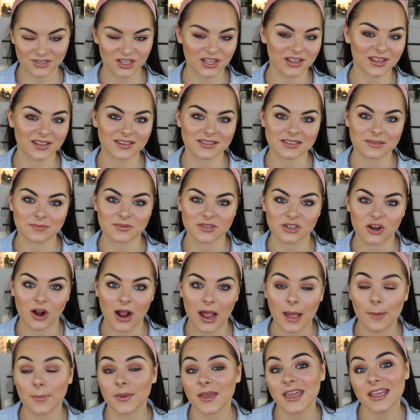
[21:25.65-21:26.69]
Click
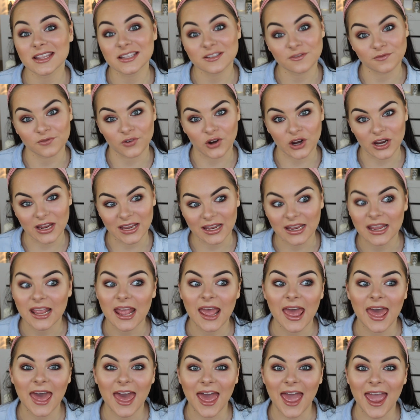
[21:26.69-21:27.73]
subscribe, it's free.
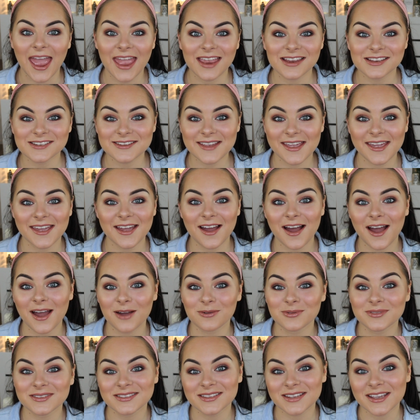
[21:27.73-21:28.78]
And yeah,
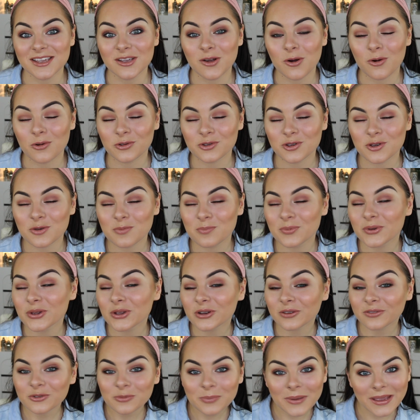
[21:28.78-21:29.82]
I will see all you
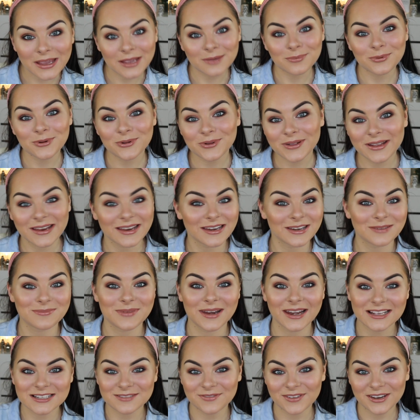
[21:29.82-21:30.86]
beautiful people in
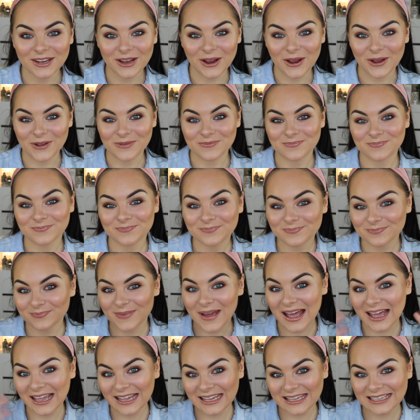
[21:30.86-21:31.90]
my next video.
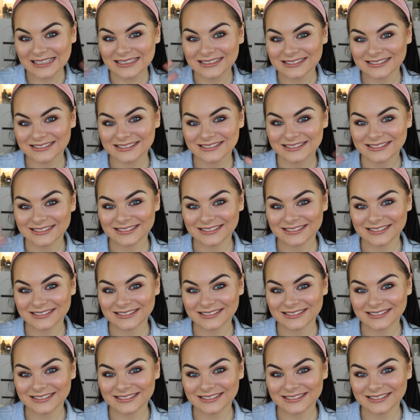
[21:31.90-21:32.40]
Bye!